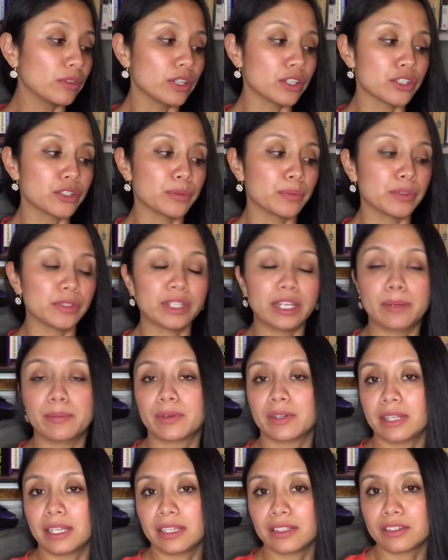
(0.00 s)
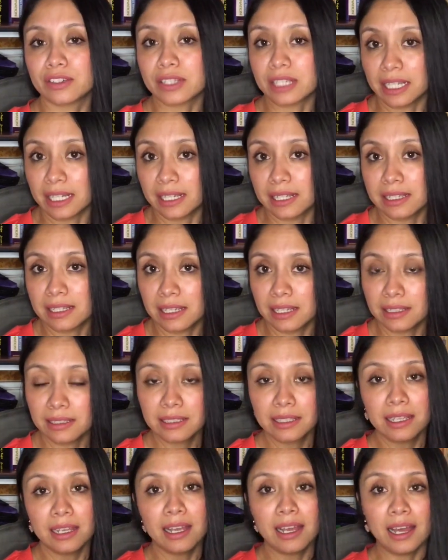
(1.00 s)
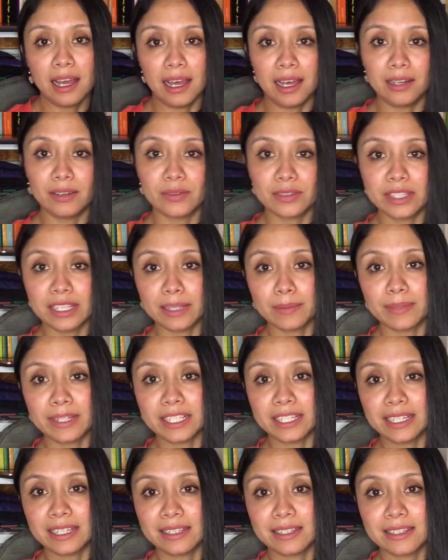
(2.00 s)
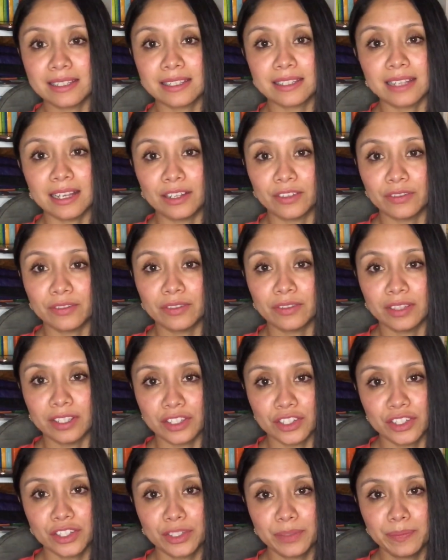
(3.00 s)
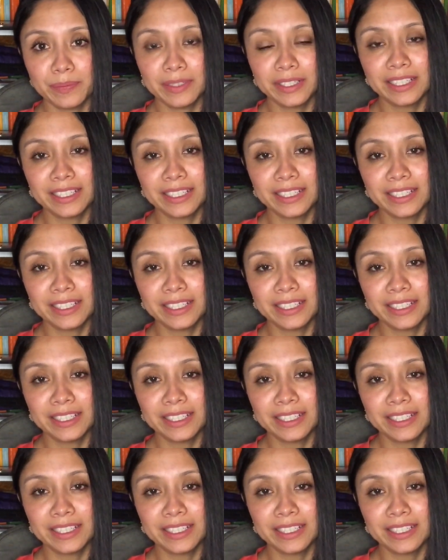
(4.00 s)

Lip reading: flushable diaper liners. Like I said, I don't take my chances. I don't flush them.